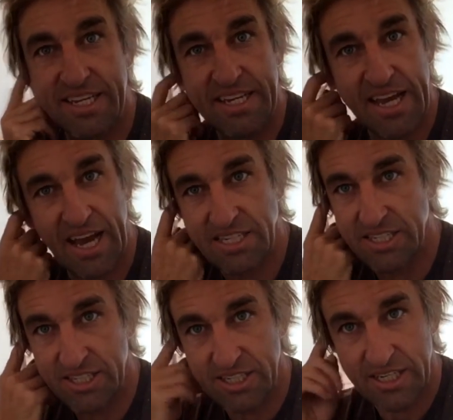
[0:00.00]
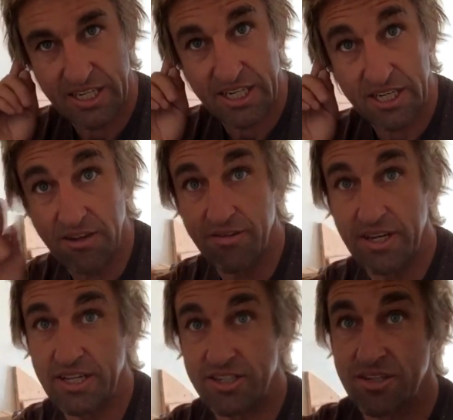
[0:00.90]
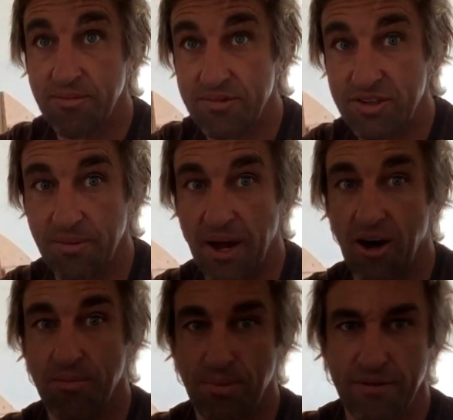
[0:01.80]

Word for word: yeah, dude, you need to go get some, some help.